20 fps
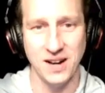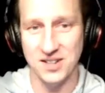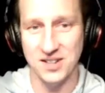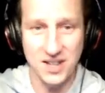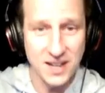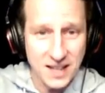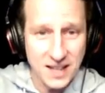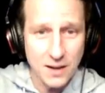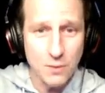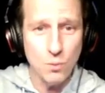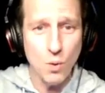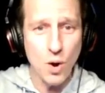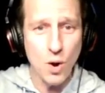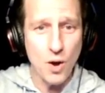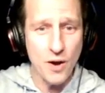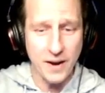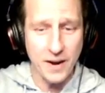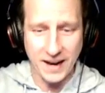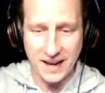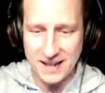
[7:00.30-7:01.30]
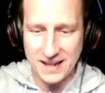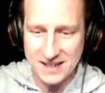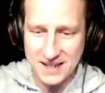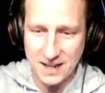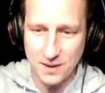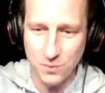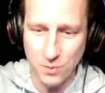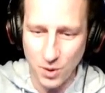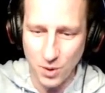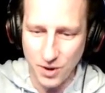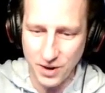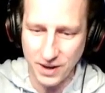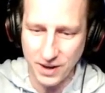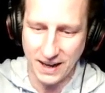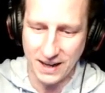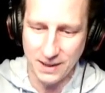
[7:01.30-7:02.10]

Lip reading: Garcia. It didn't work, and it didn't work.